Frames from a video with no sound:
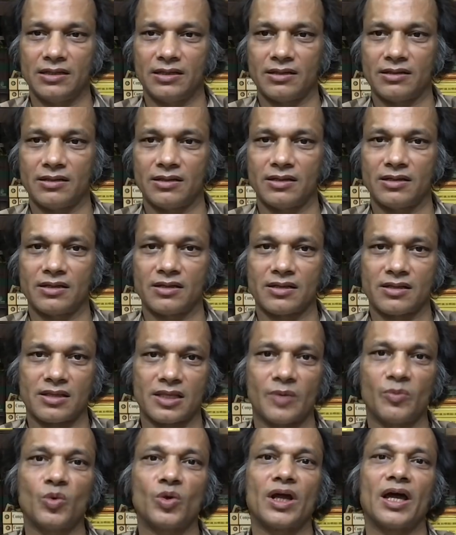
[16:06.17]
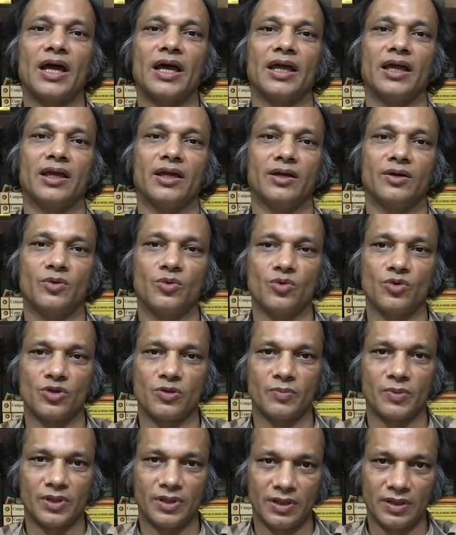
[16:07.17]
there is a samurai
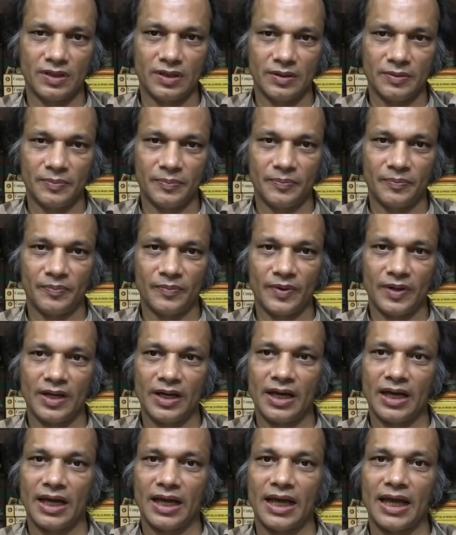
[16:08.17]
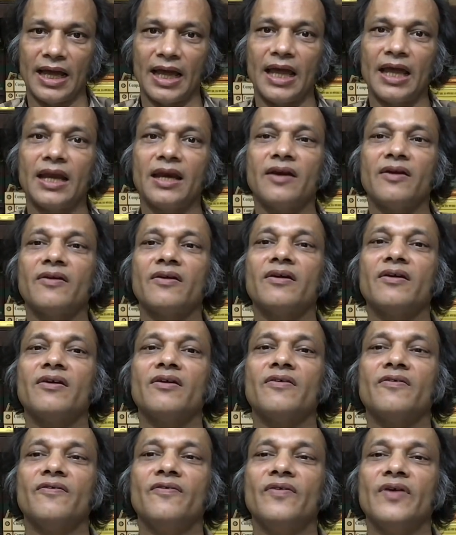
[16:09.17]
who is murdered, and
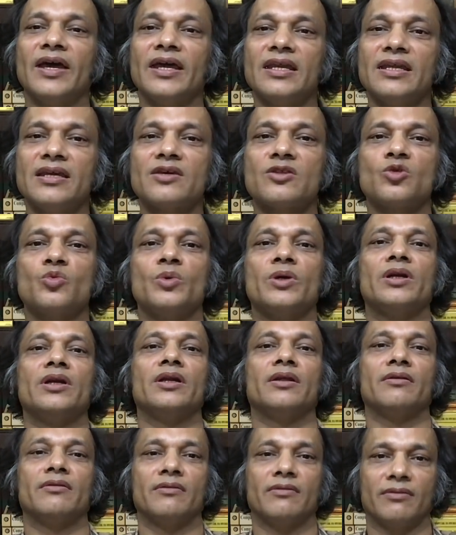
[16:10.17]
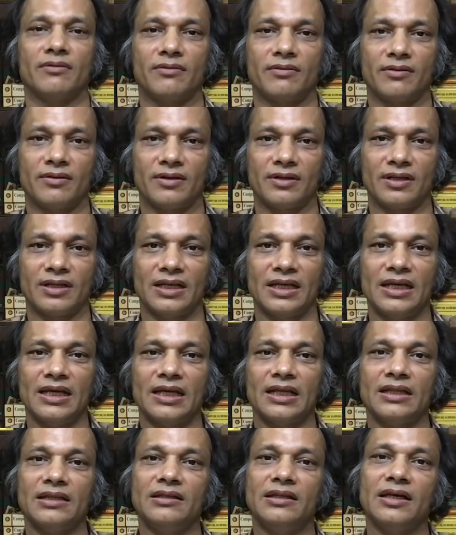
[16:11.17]
various witnesses,
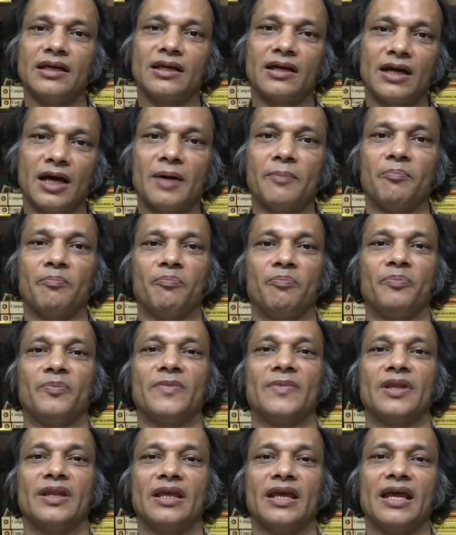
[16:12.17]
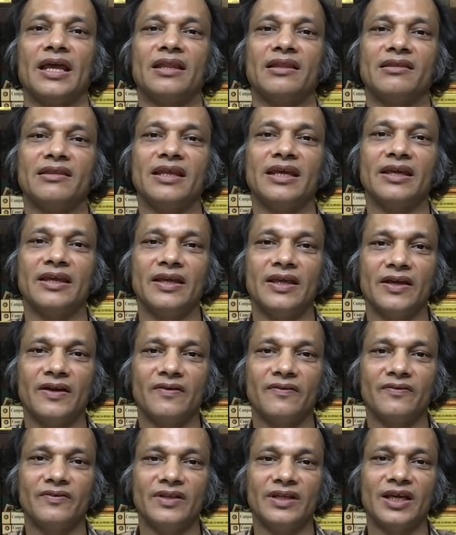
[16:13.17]
they come and they
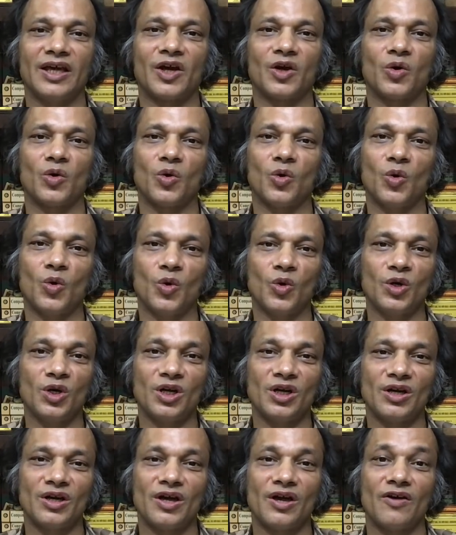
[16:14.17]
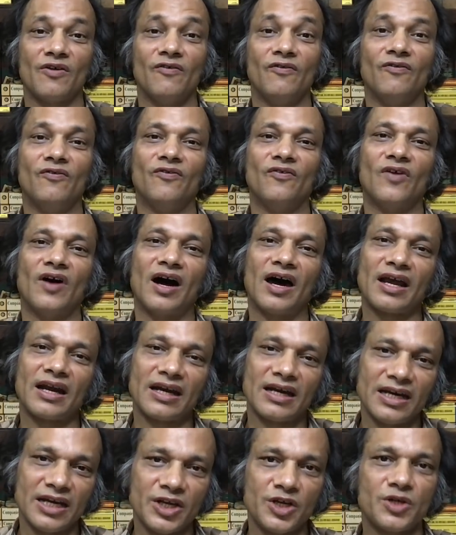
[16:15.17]
give their own
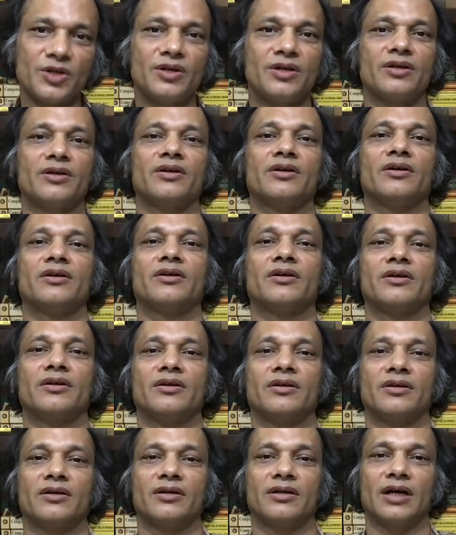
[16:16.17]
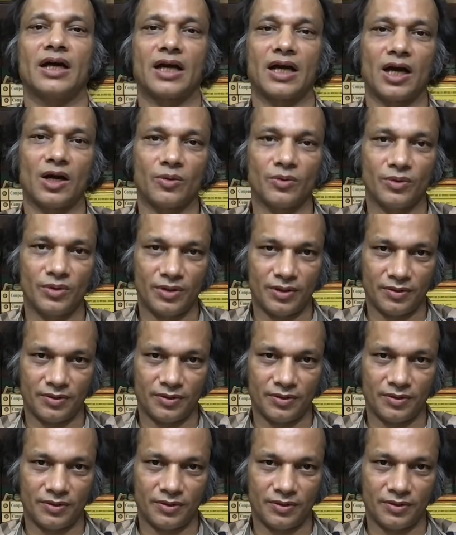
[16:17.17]
varnished account.